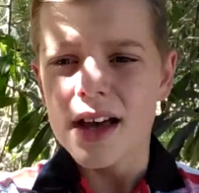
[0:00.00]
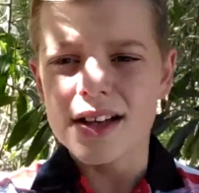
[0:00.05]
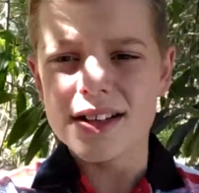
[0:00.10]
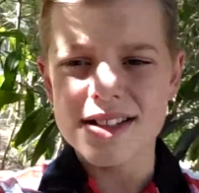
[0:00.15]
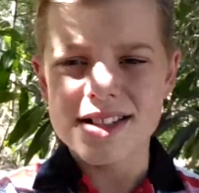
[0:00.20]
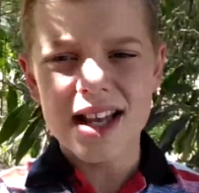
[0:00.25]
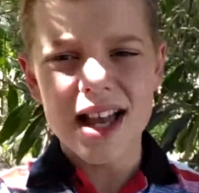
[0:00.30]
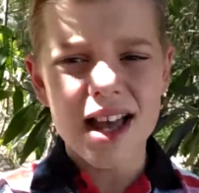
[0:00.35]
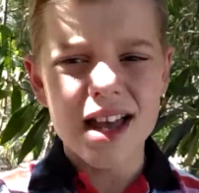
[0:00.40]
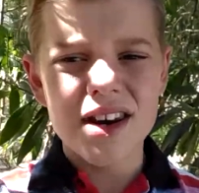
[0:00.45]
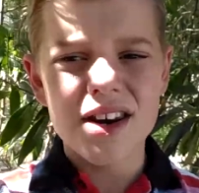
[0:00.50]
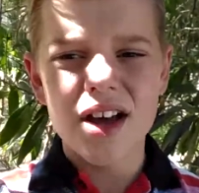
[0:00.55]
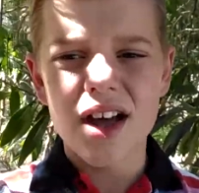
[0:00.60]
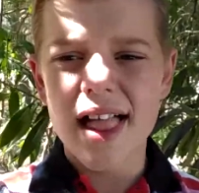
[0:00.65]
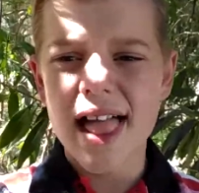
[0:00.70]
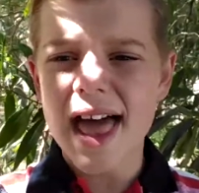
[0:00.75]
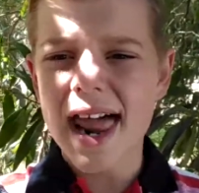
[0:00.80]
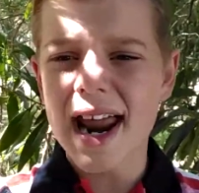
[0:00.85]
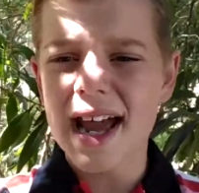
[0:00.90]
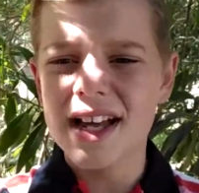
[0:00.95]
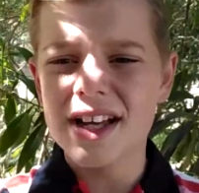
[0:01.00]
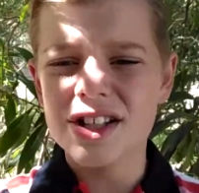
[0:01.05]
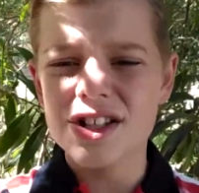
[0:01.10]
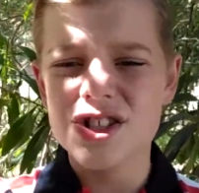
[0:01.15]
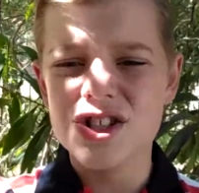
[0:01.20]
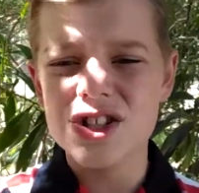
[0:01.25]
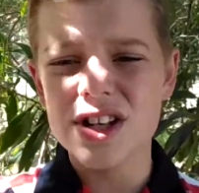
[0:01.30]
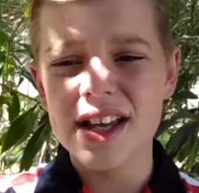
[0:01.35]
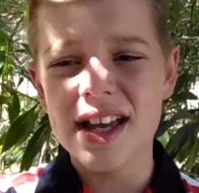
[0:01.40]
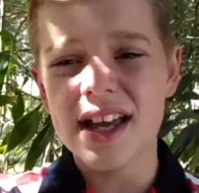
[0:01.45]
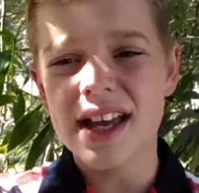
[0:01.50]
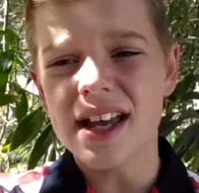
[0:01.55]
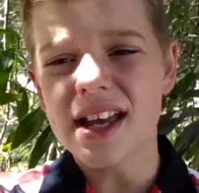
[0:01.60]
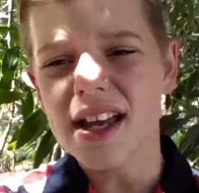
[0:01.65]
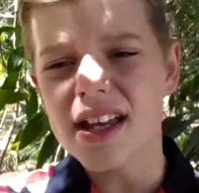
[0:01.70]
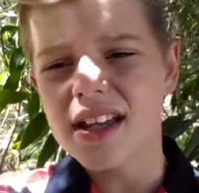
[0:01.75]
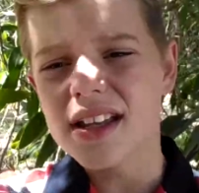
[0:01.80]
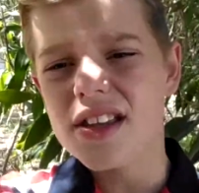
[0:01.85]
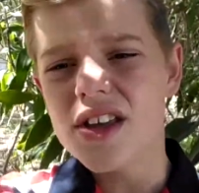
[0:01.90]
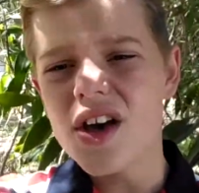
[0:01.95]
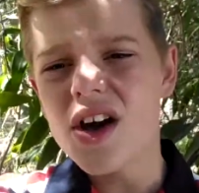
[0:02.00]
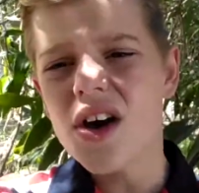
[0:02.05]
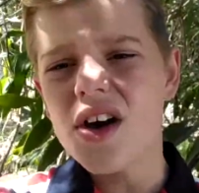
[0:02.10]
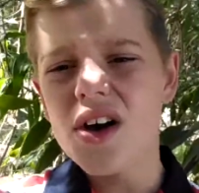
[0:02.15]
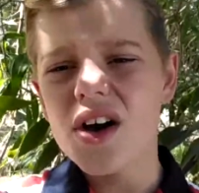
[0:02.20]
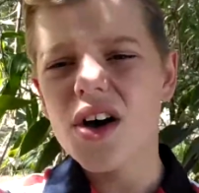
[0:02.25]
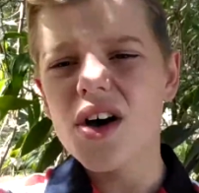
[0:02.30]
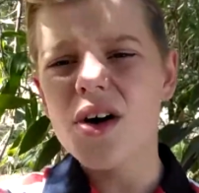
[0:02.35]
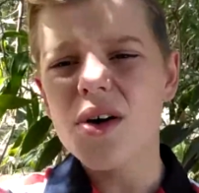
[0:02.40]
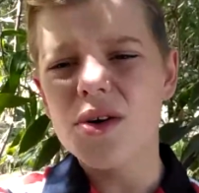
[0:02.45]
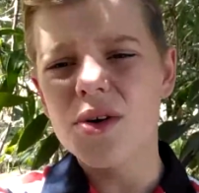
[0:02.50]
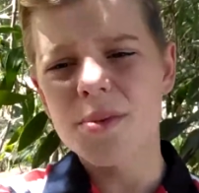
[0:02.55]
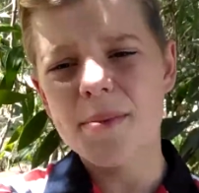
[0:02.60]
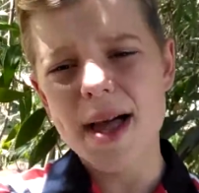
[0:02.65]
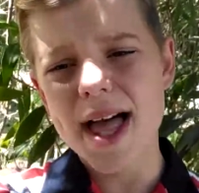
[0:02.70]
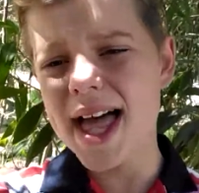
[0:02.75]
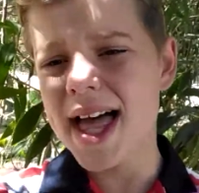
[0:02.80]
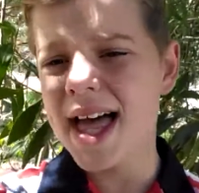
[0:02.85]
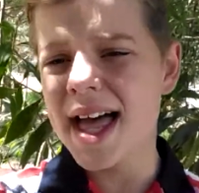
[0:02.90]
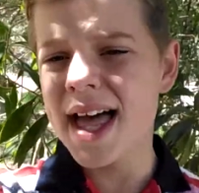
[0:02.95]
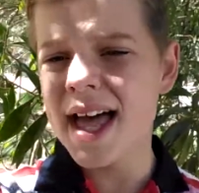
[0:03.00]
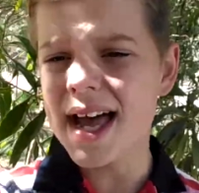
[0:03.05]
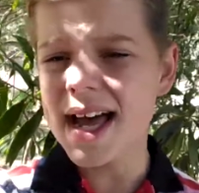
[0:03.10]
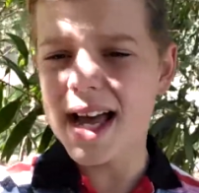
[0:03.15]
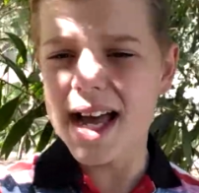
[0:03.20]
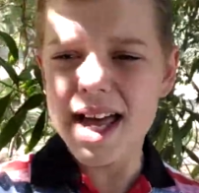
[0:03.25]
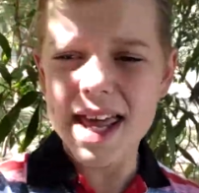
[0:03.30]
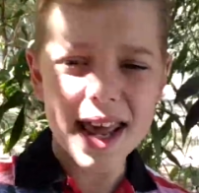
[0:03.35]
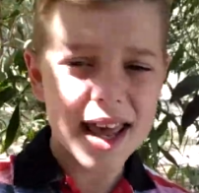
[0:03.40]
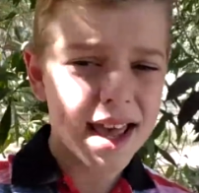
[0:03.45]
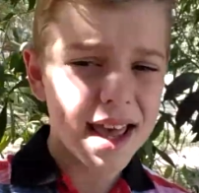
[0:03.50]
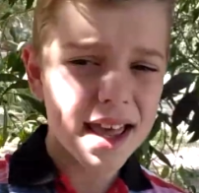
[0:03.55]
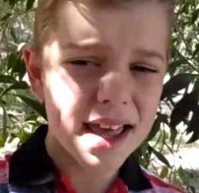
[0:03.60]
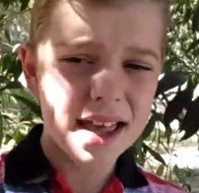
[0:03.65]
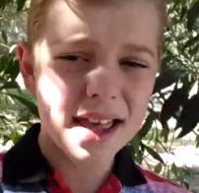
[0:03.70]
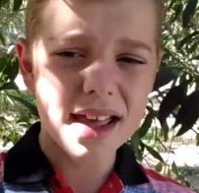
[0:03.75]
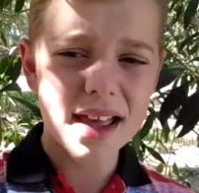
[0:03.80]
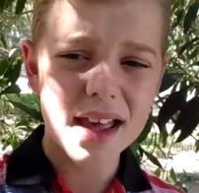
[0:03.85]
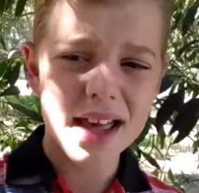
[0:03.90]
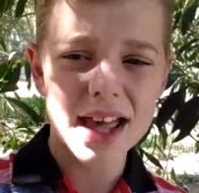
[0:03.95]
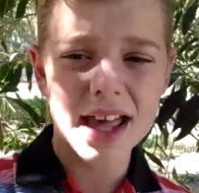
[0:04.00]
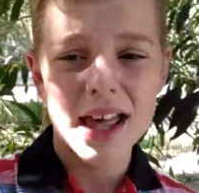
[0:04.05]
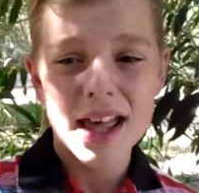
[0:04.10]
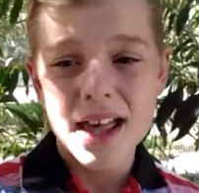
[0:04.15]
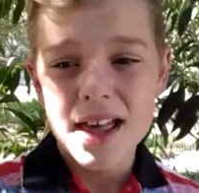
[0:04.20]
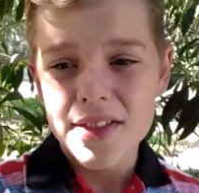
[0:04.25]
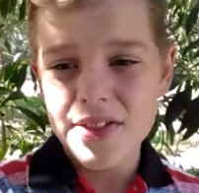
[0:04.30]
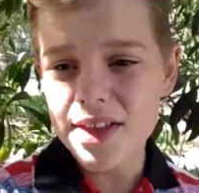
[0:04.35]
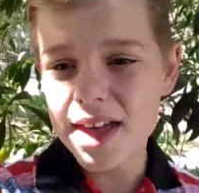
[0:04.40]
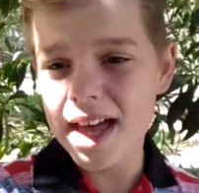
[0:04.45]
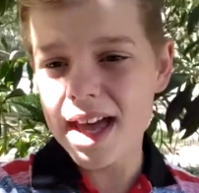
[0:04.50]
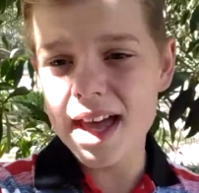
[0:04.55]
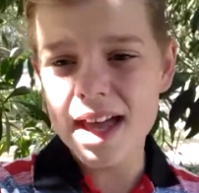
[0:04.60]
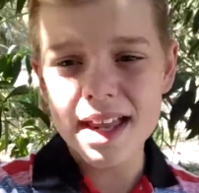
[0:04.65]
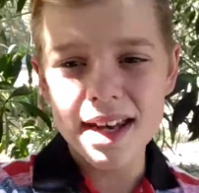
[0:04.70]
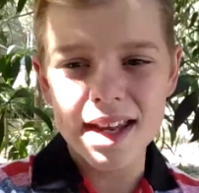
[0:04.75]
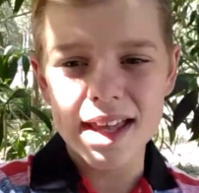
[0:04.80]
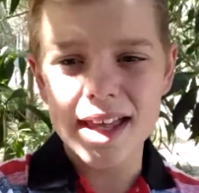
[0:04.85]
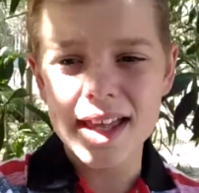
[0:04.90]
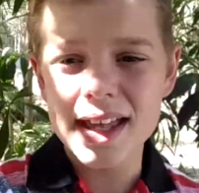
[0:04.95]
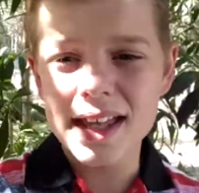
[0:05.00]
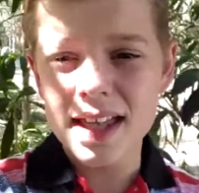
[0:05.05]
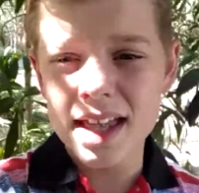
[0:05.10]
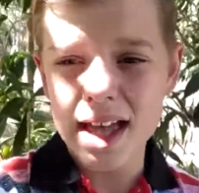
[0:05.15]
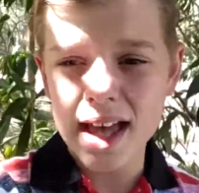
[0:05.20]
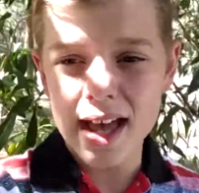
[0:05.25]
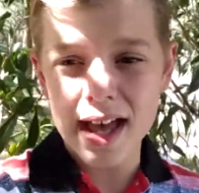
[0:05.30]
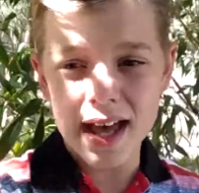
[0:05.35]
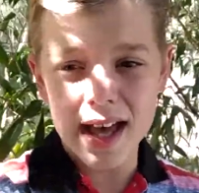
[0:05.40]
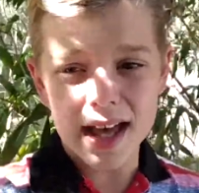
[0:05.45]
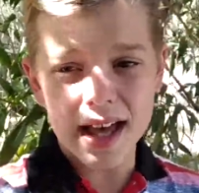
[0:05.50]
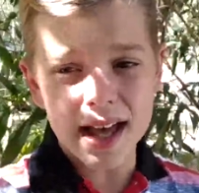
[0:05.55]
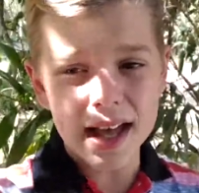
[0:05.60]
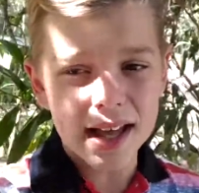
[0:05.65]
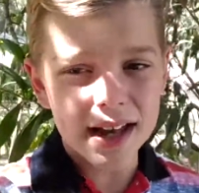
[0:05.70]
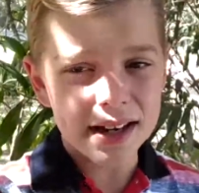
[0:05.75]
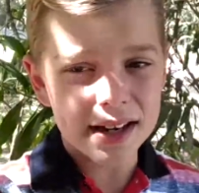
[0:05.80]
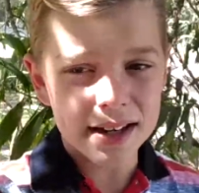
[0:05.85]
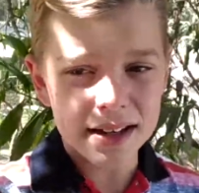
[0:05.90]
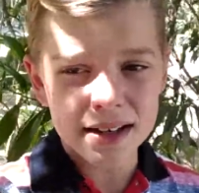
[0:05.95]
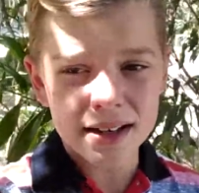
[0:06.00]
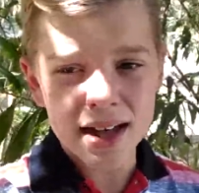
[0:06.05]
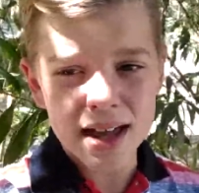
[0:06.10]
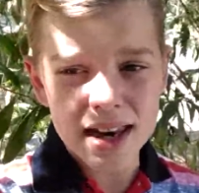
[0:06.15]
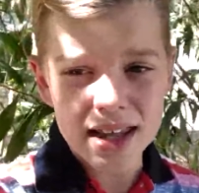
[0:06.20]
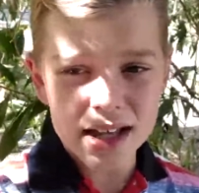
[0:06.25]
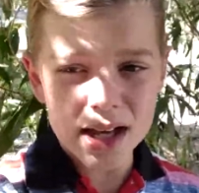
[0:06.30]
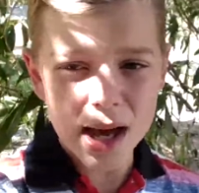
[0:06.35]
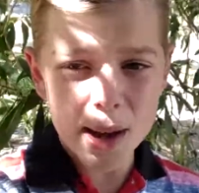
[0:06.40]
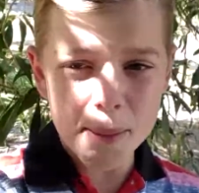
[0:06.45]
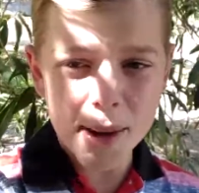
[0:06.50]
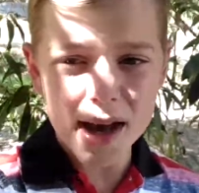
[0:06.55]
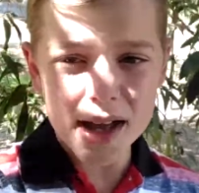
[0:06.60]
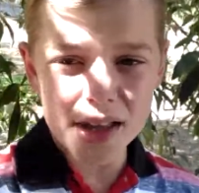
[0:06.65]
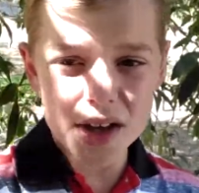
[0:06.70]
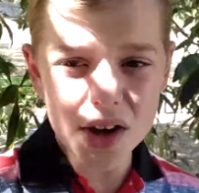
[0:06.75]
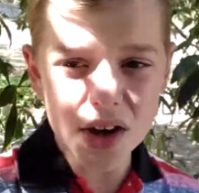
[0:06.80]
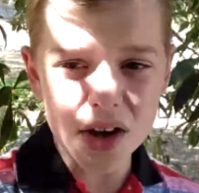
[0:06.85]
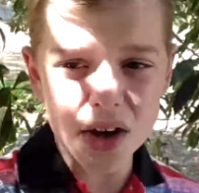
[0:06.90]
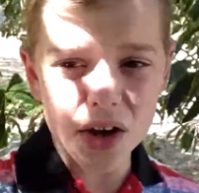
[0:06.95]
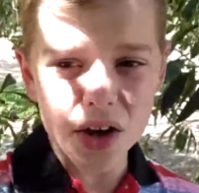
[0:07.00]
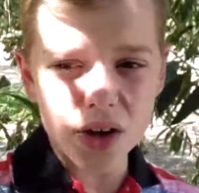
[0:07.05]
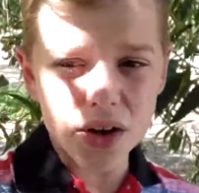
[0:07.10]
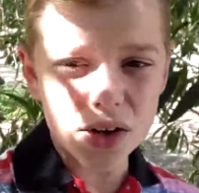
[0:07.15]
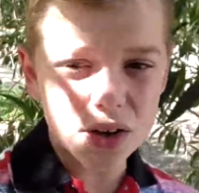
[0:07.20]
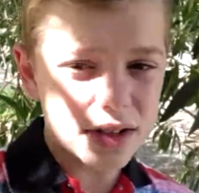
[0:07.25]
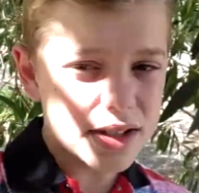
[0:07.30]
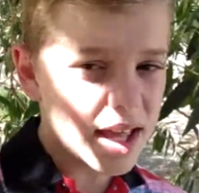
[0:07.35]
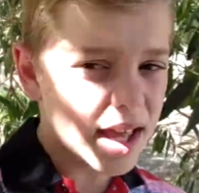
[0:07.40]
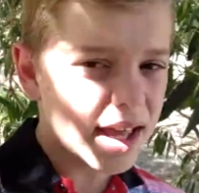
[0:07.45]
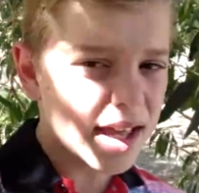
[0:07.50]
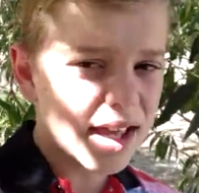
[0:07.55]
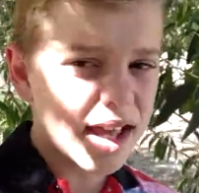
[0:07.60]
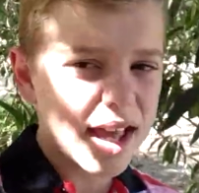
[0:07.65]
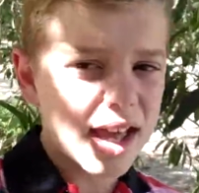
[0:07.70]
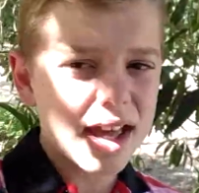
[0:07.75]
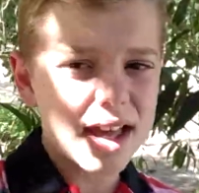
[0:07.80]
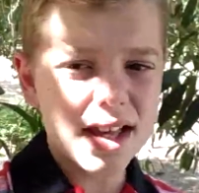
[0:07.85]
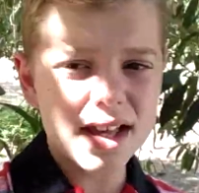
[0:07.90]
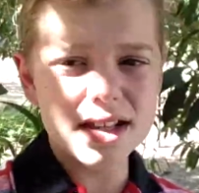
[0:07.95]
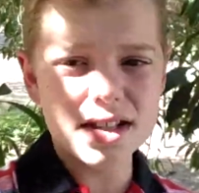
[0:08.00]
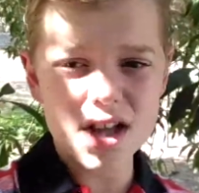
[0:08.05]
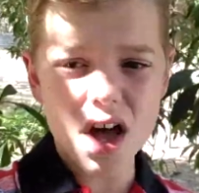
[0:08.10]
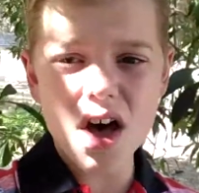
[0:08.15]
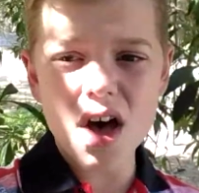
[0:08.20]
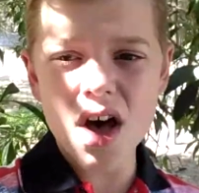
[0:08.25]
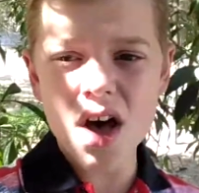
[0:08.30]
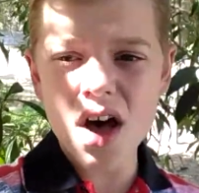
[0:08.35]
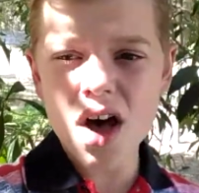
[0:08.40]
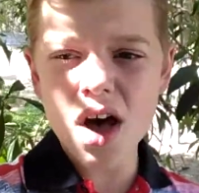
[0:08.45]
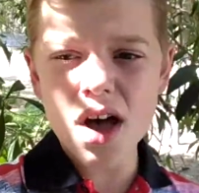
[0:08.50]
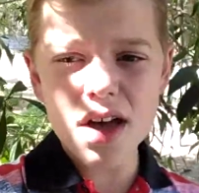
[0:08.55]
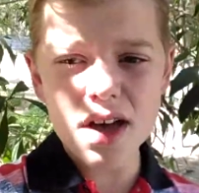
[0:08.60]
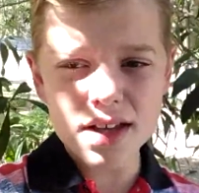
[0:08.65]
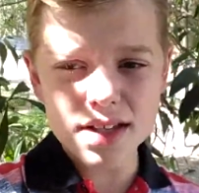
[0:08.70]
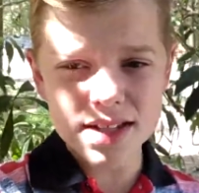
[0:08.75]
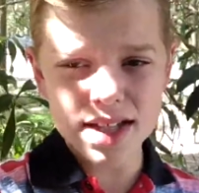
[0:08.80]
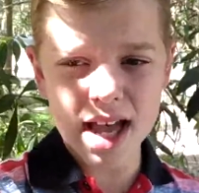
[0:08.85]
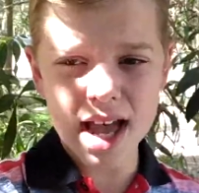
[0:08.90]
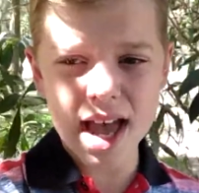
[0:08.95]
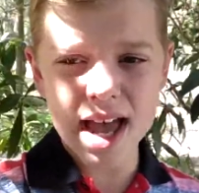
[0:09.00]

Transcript: Cause I know that I could treat you better than he can. And then he got by you, did easy,